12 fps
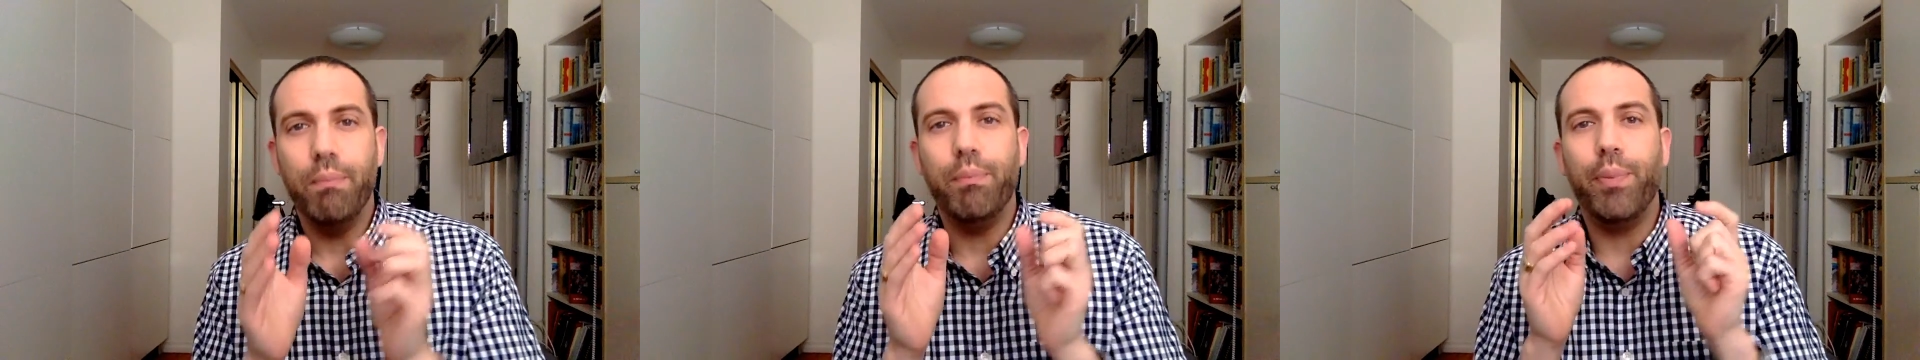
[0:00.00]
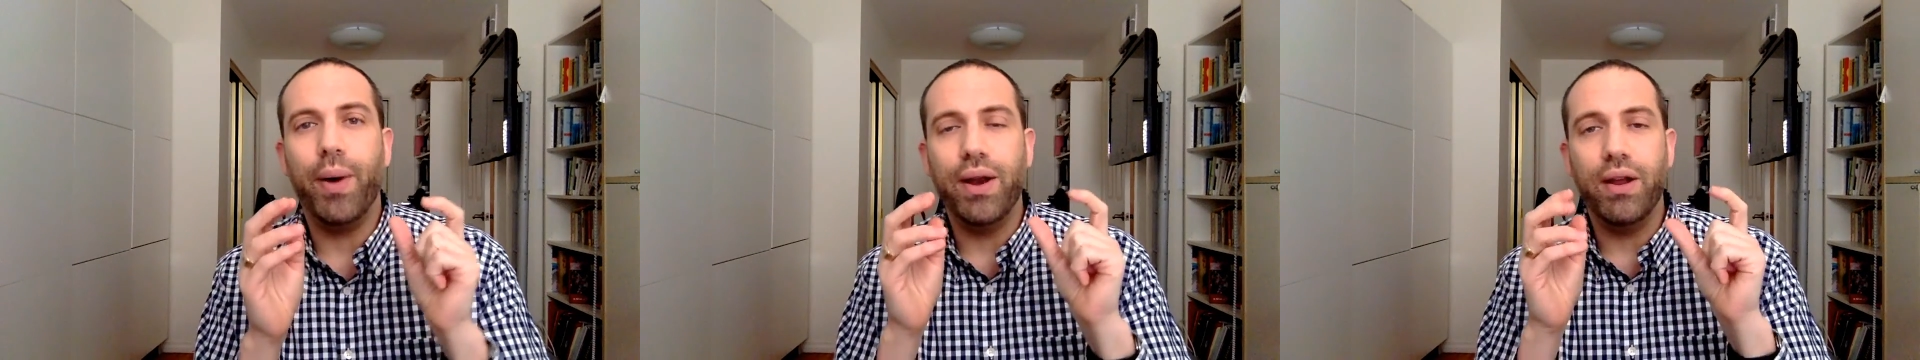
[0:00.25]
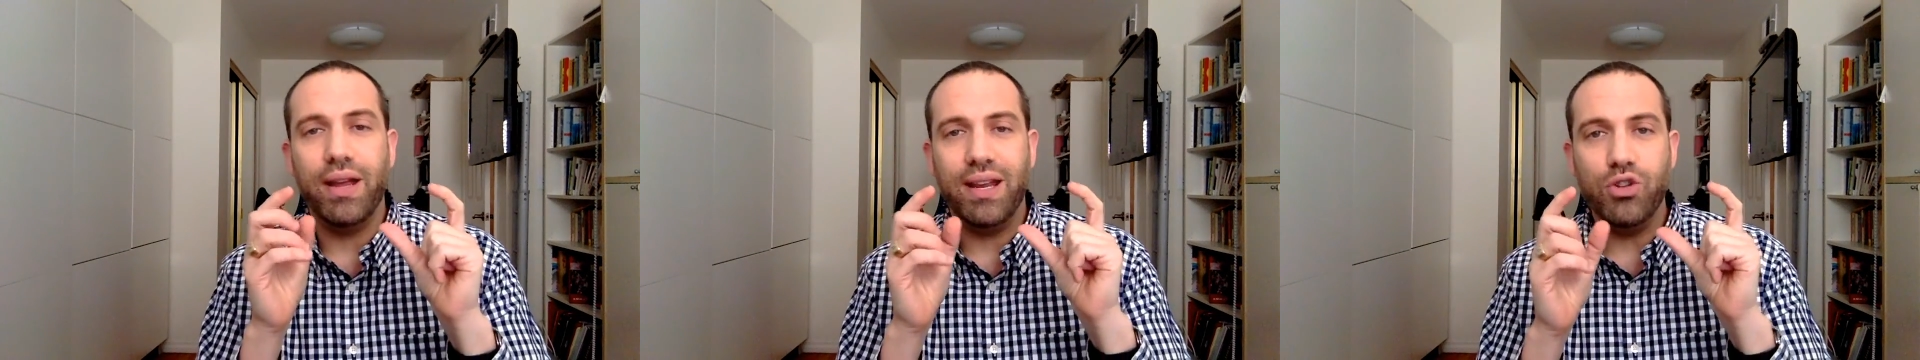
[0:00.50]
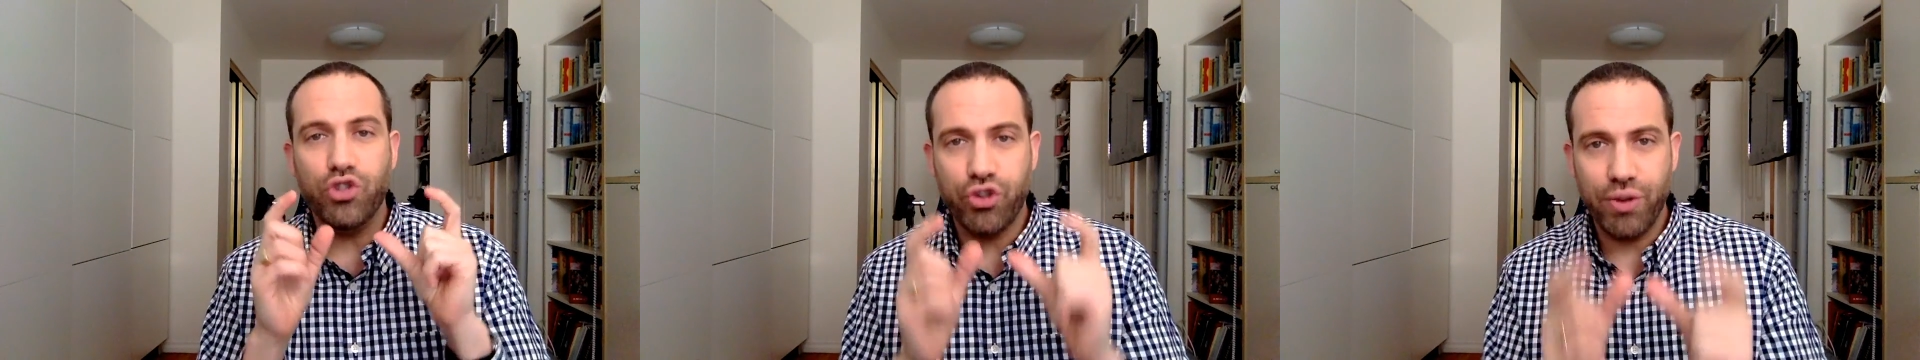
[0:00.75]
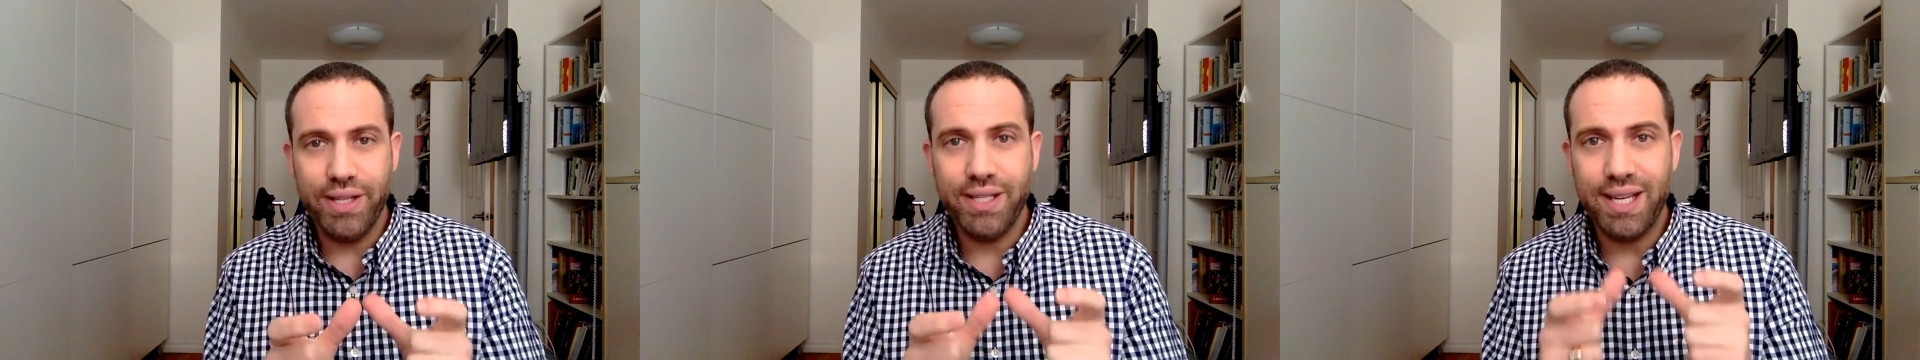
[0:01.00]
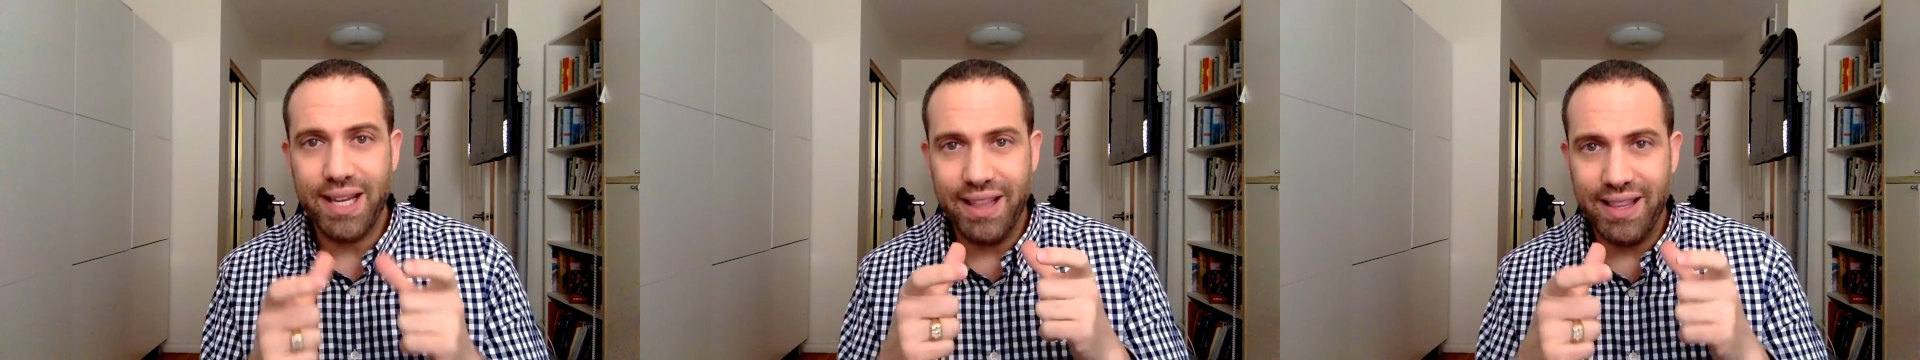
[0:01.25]
But
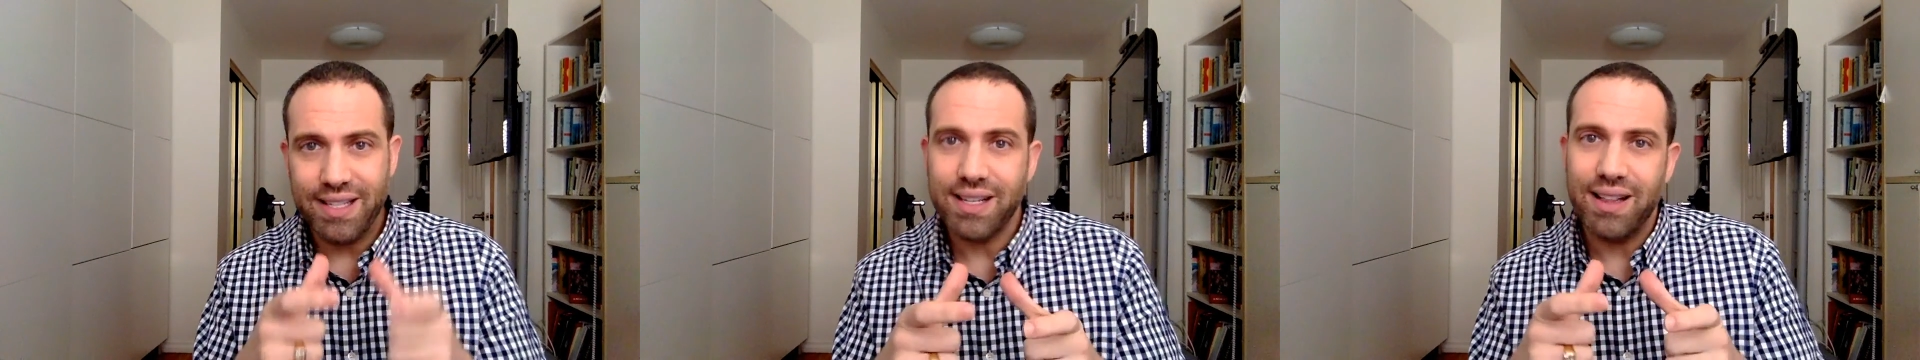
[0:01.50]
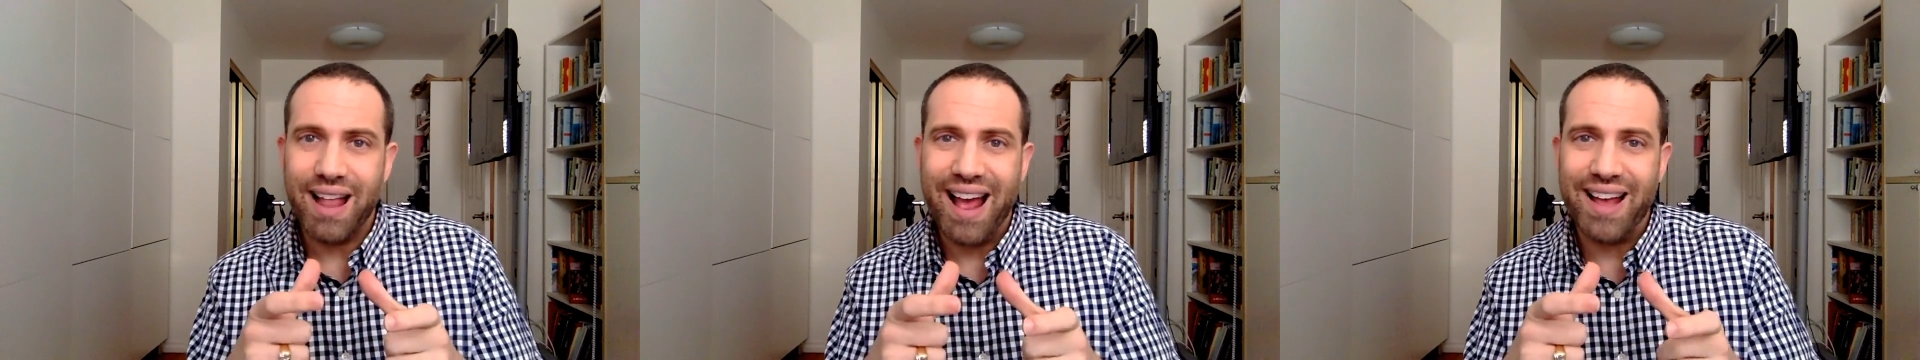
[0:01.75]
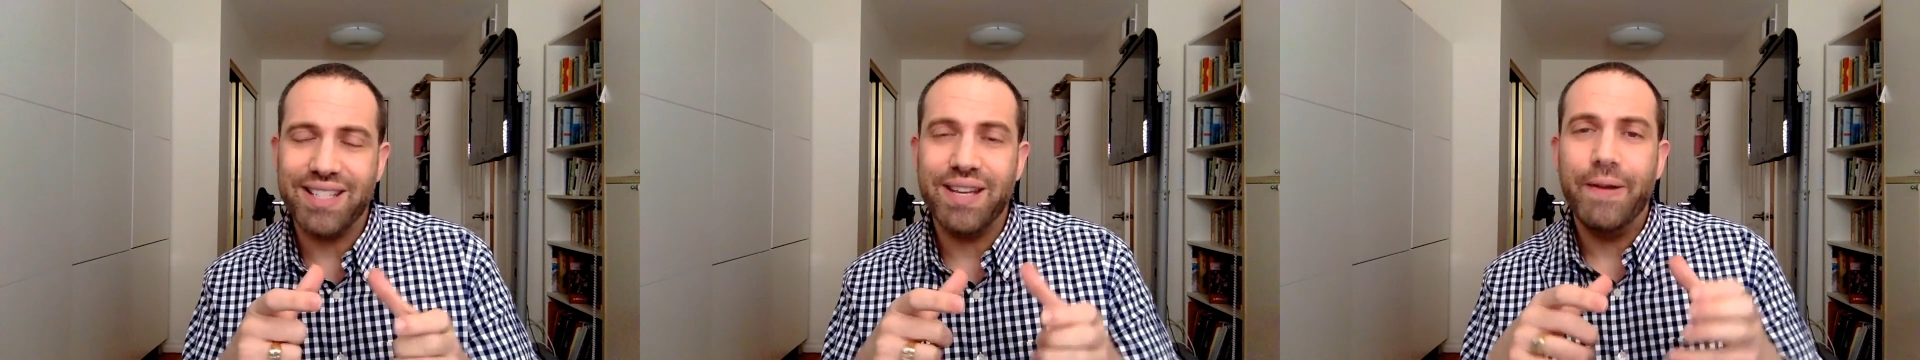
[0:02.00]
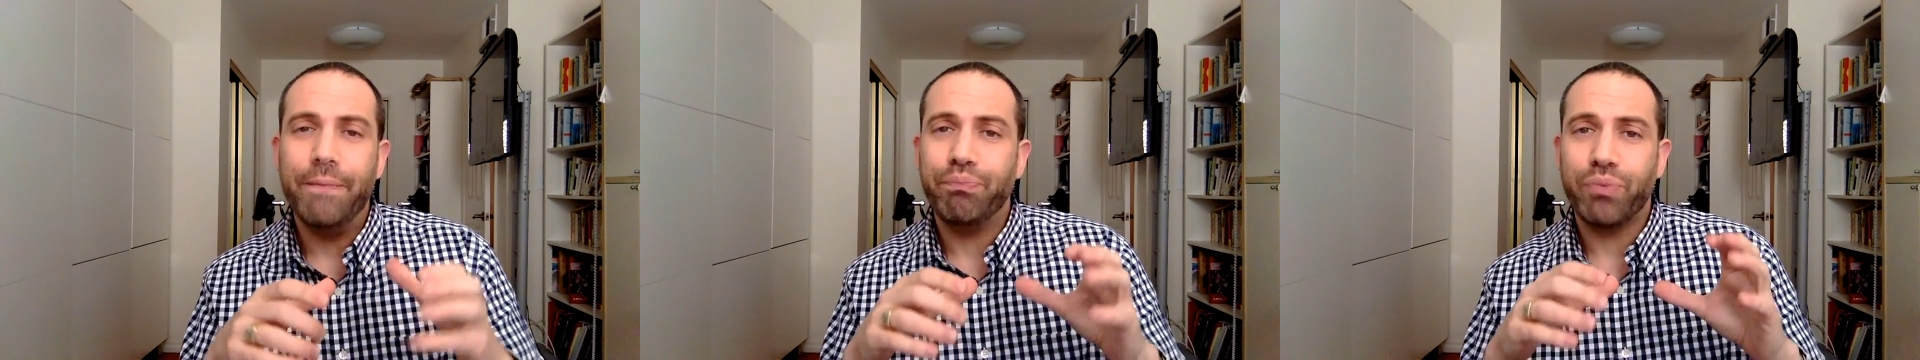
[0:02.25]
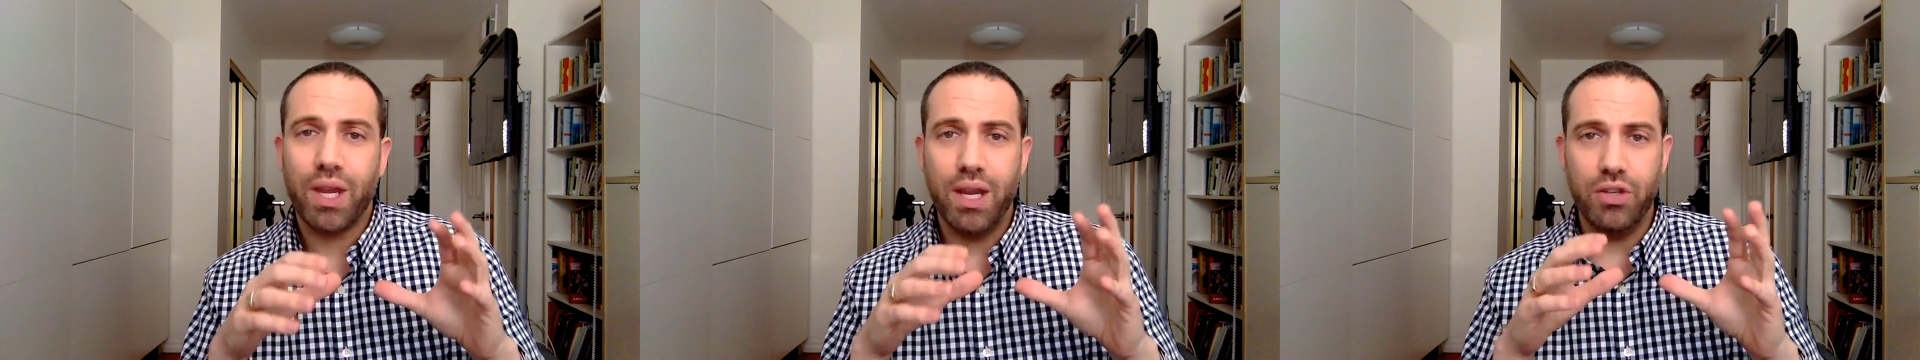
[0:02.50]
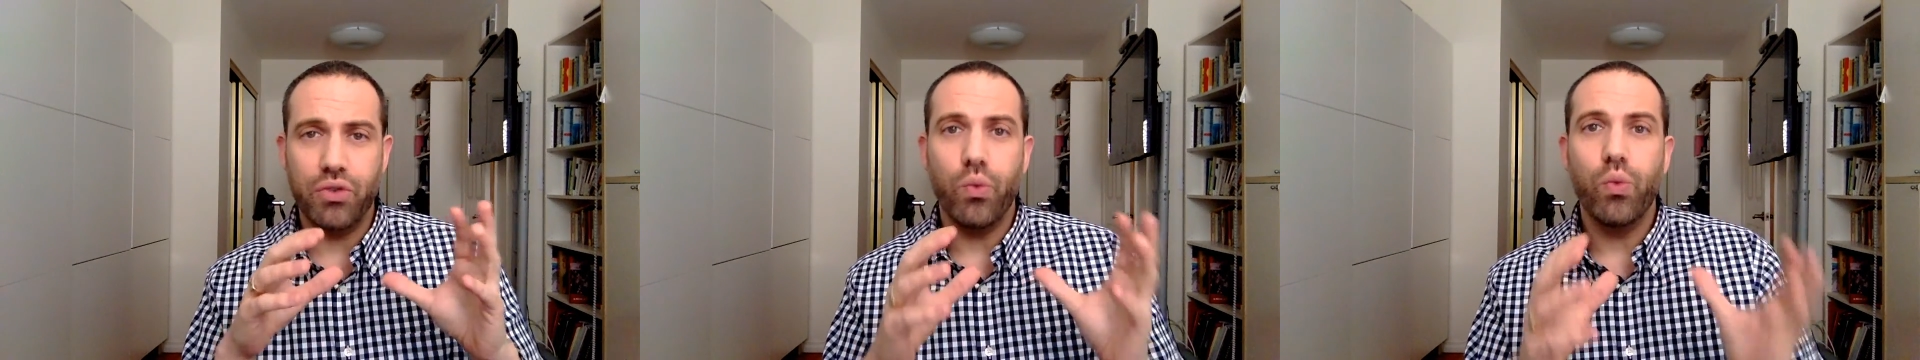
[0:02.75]
intrinsic in this class
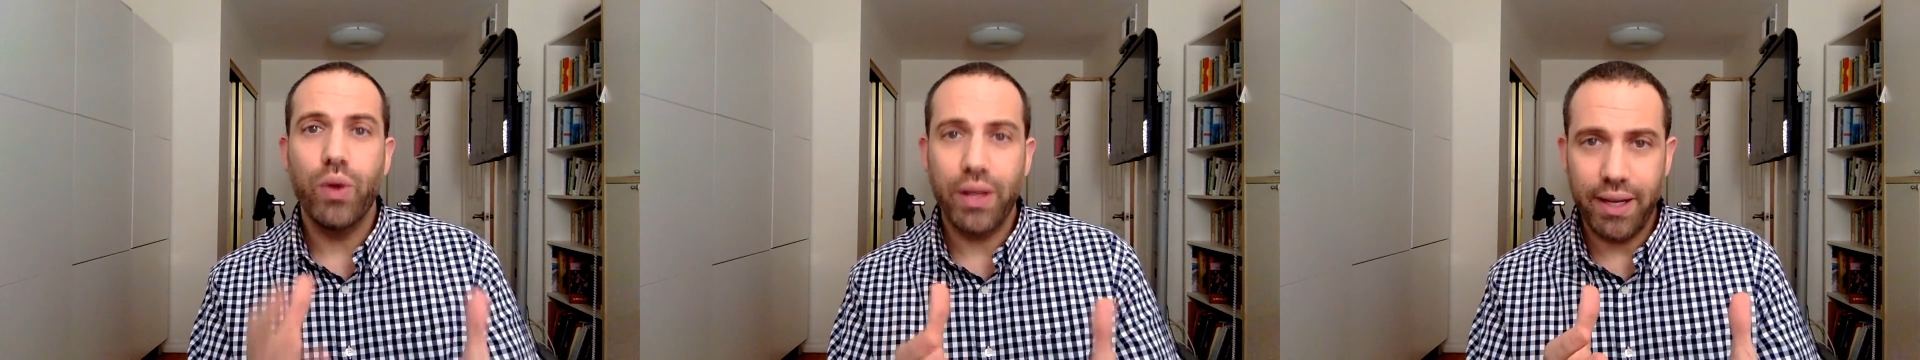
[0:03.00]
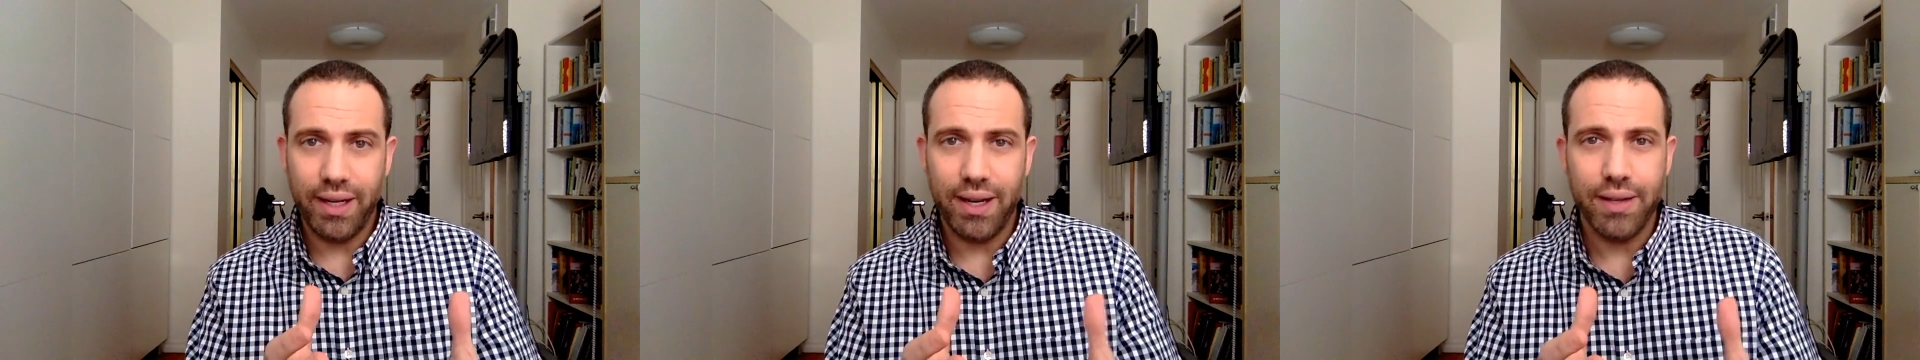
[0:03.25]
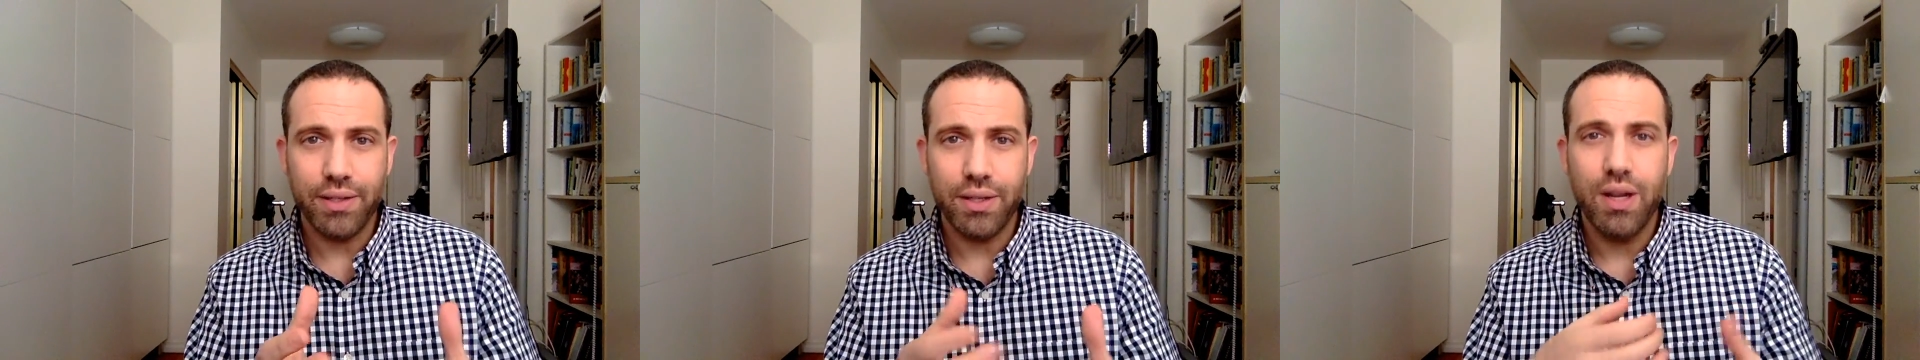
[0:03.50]
is a willingness